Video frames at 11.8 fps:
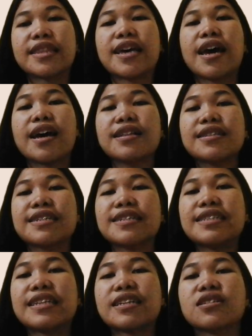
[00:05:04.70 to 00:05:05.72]
the health
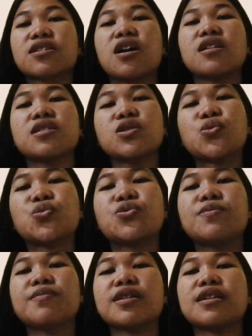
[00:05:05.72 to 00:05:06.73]
illness
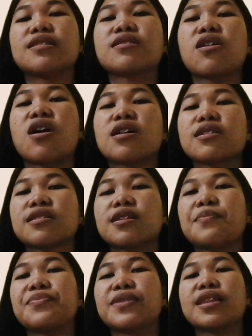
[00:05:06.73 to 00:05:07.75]
continuum is a
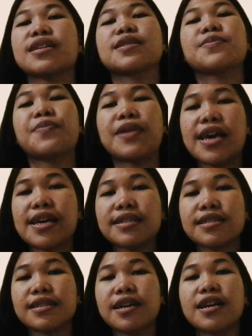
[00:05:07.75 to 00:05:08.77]
concept that
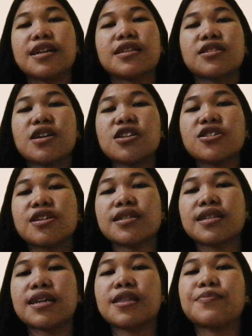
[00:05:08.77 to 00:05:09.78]
explains
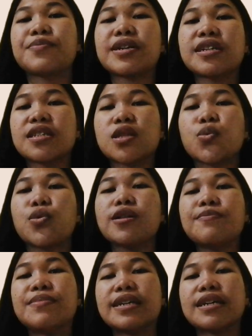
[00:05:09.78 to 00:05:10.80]
changes in a person's
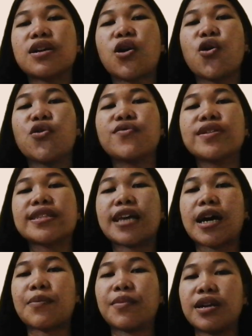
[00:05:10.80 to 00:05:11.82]
well being over
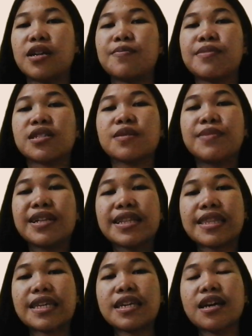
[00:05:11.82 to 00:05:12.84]
time and the
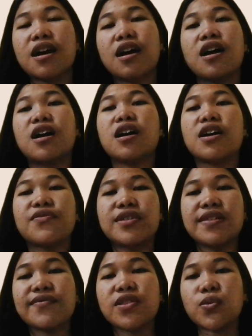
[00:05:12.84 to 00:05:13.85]
possibility
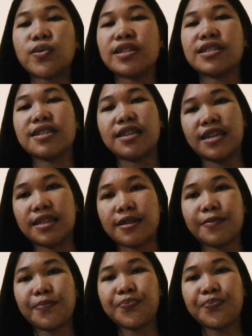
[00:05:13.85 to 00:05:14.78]
of influencing it.